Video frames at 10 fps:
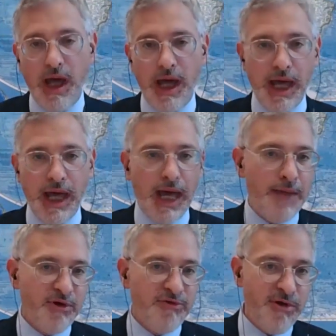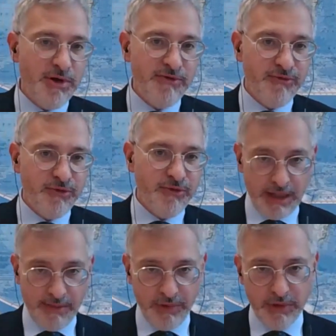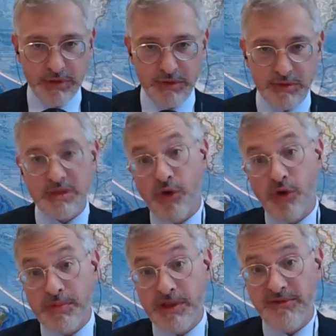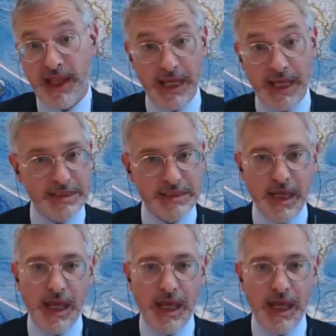I'm referring, for example, to the suborbital flight